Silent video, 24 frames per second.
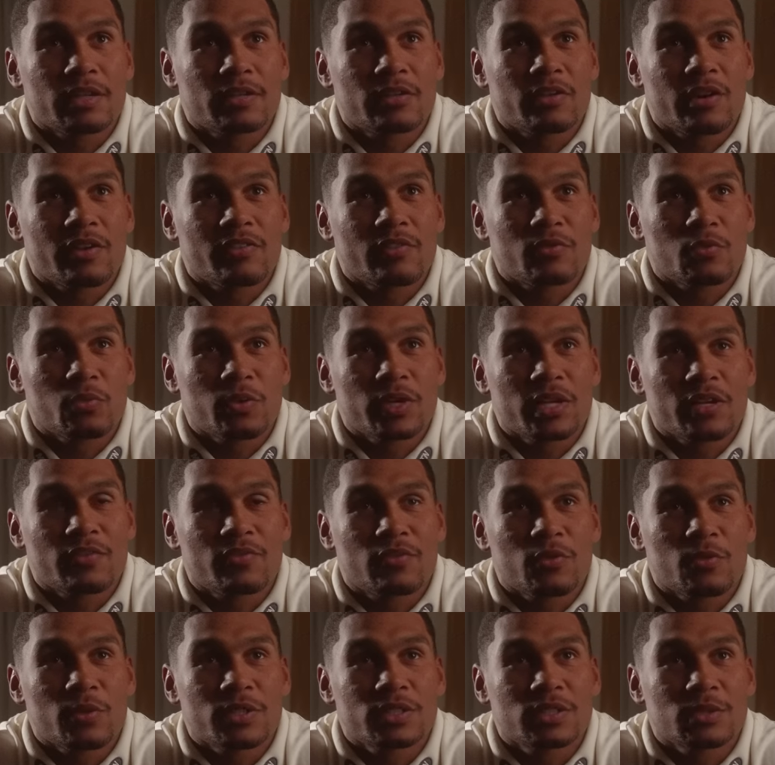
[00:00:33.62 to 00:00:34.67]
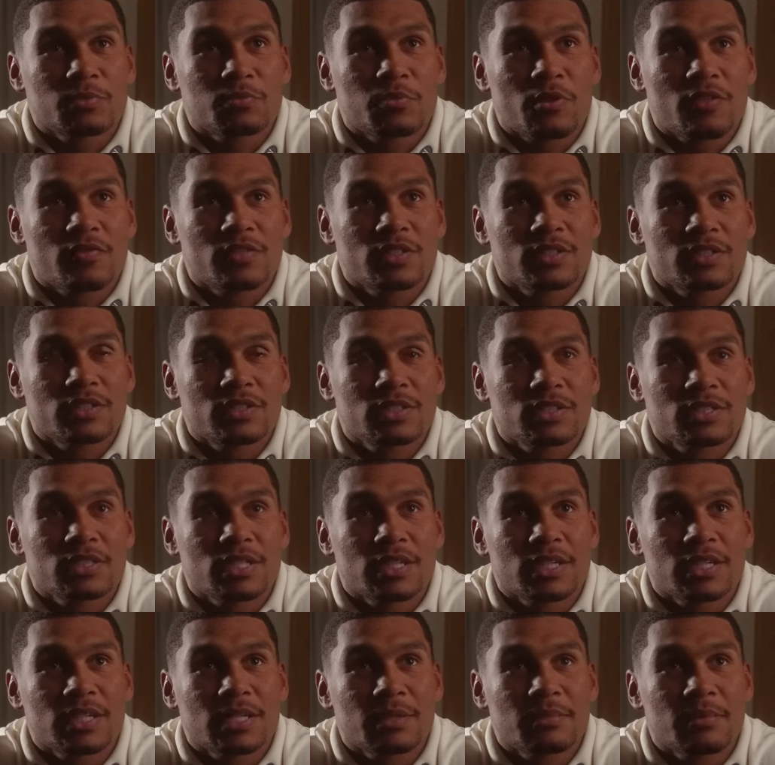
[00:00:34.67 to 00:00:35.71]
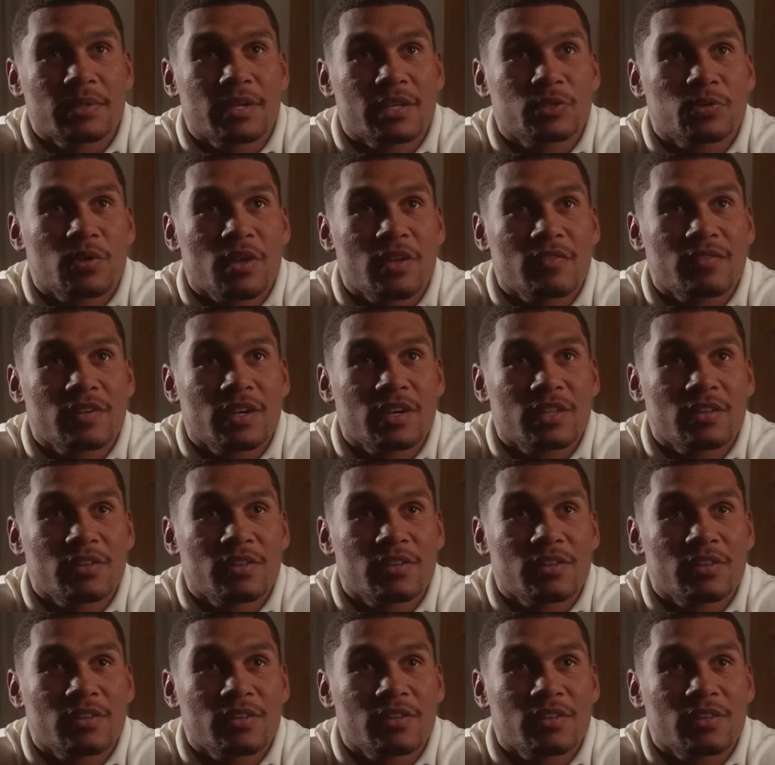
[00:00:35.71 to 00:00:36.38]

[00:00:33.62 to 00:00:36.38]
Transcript: Craven Week for Western Province um, under 12 and under